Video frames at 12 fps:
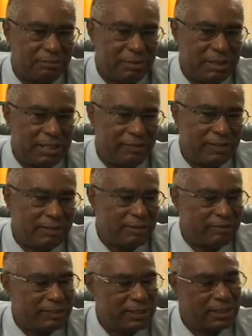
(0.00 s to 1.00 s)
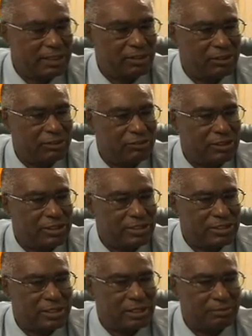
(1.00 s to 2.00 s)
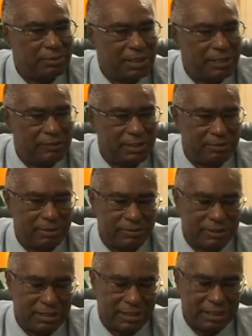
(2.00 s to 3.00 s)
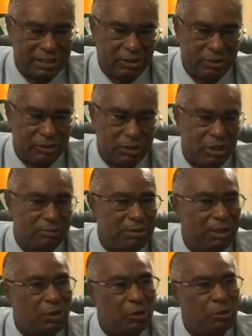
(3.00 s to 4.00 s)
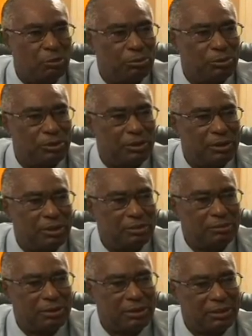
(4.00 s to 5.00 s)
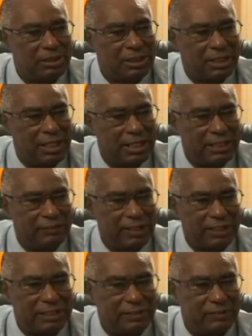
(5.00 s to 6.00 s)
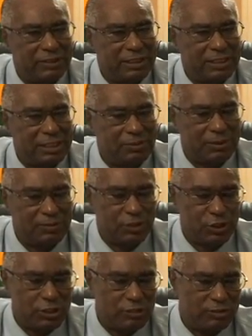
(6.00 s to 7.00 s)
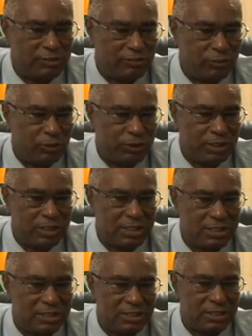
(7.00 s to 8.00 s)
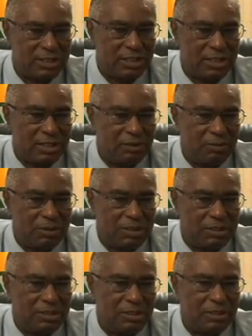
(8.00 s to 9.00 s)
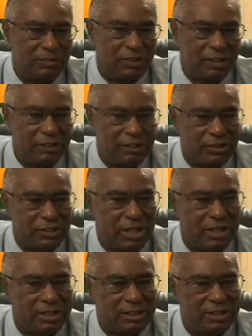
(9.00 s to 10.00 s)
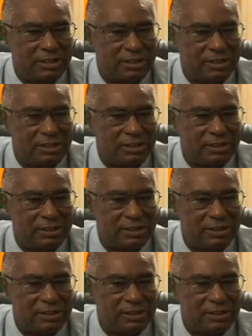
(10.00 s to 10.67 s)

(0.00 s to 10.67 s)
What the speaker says: Many of them have said they're going to register, and many of them have said that they're going to come back home because the kind of activities that we have achieved in 4 years, we deserve another chance.